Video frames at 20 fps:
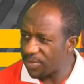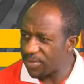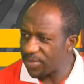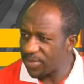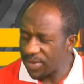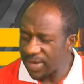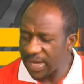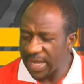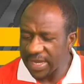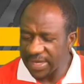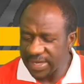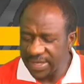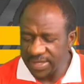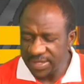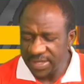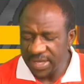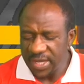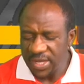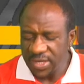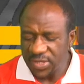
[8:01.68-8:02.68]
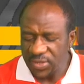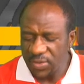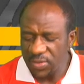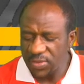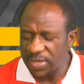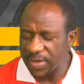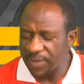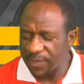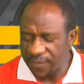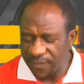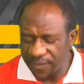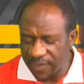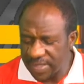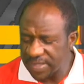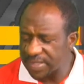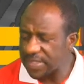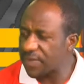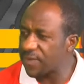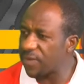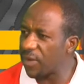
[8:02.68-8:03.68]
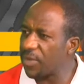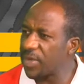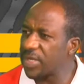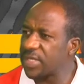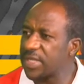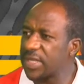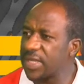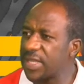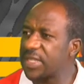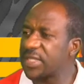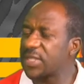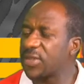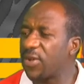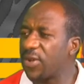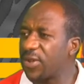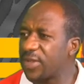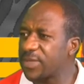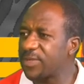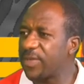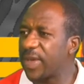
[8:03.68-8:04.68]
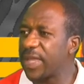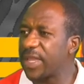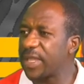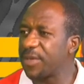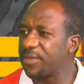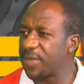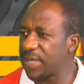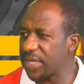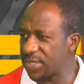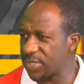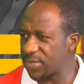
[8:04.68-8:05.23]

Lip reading: like this. So the first deformity is caused by the big toe.